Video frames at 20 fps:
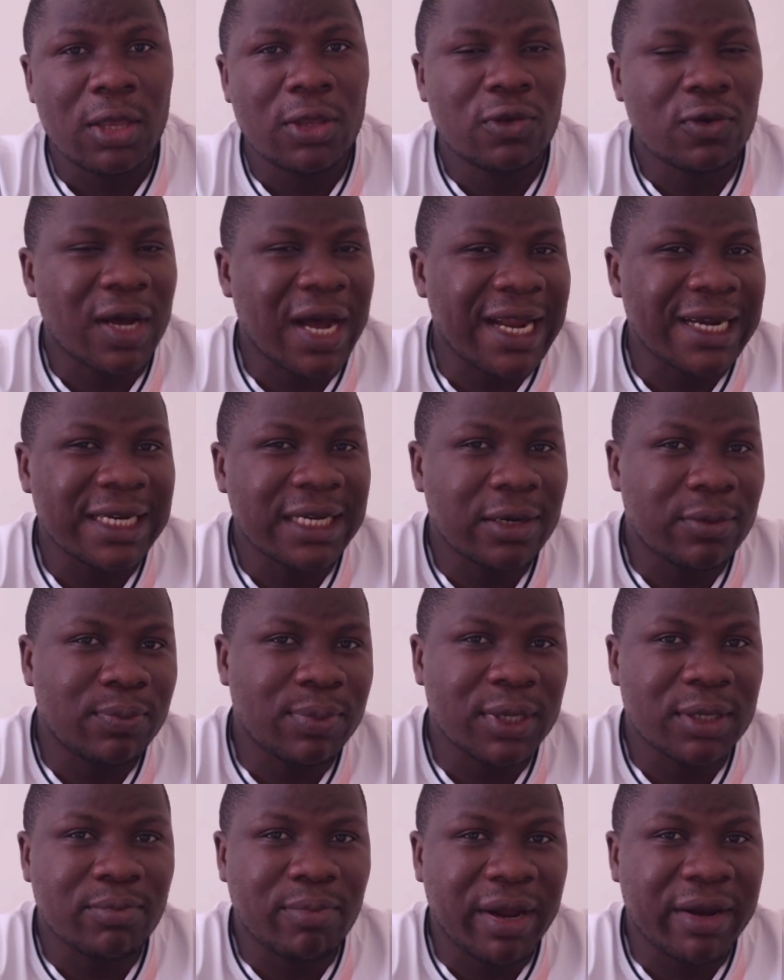you can't
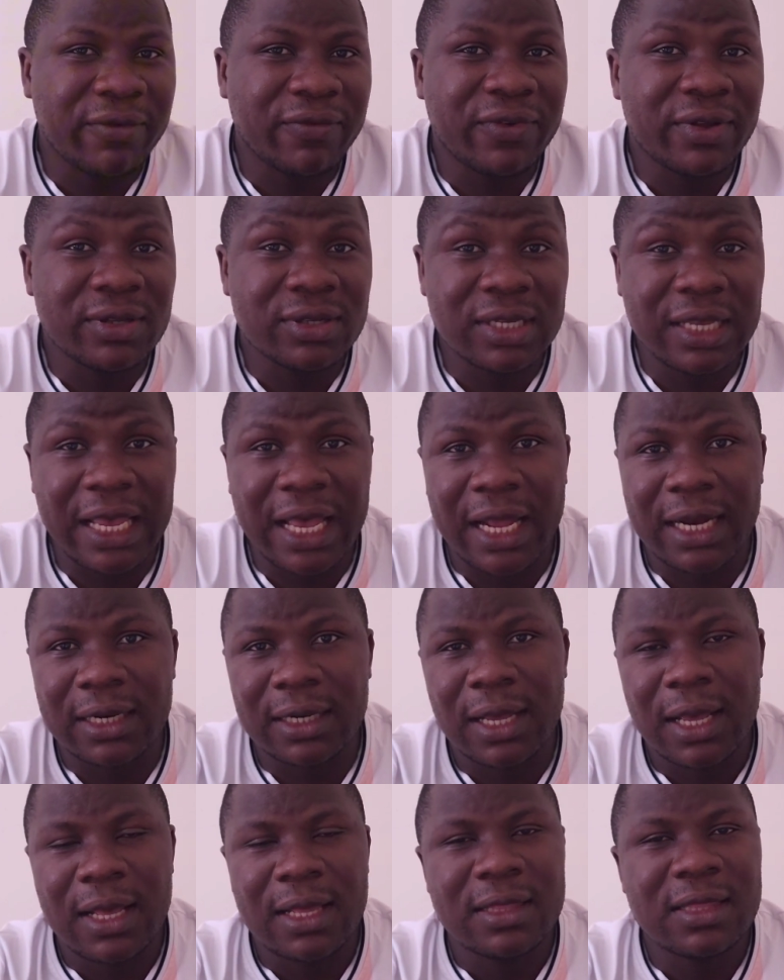help it but feel
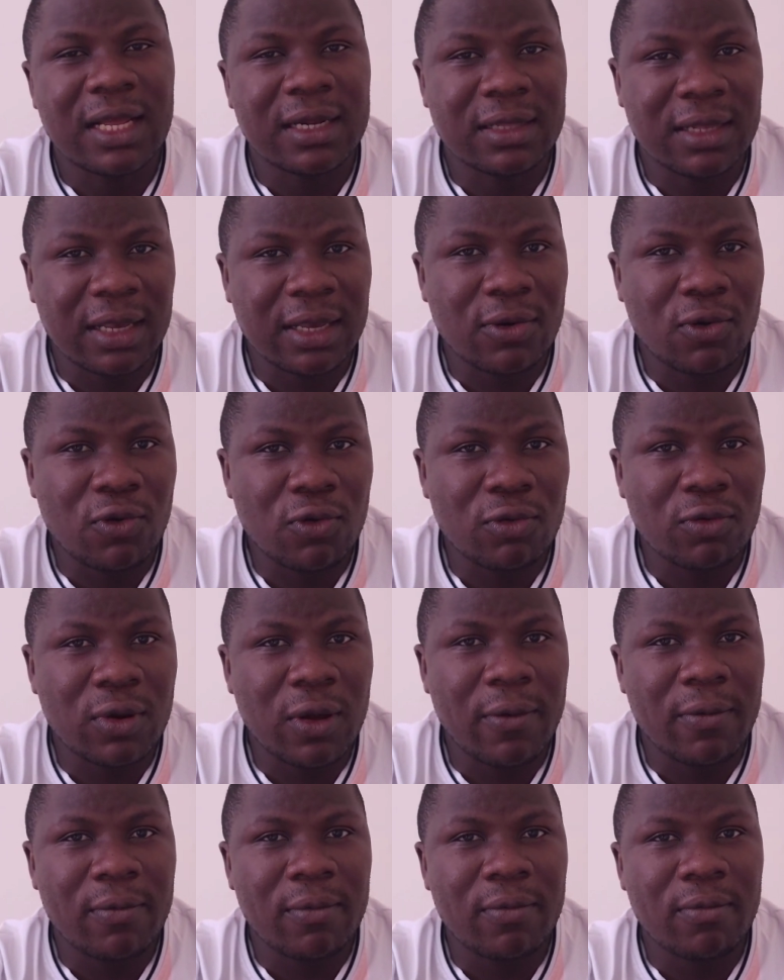scared that they
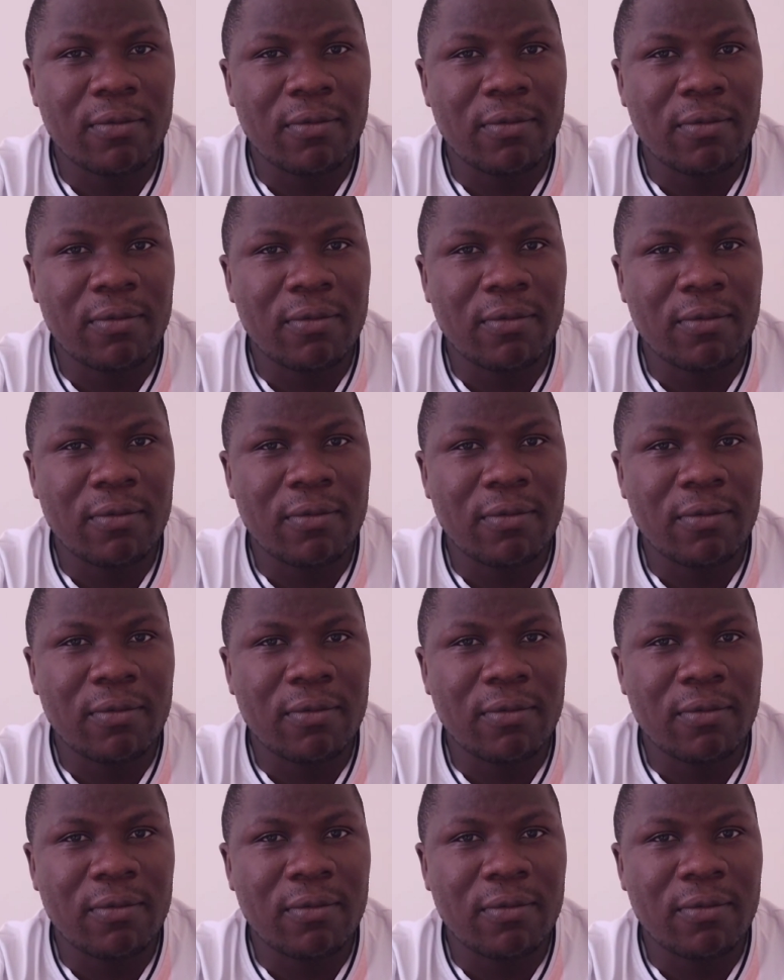could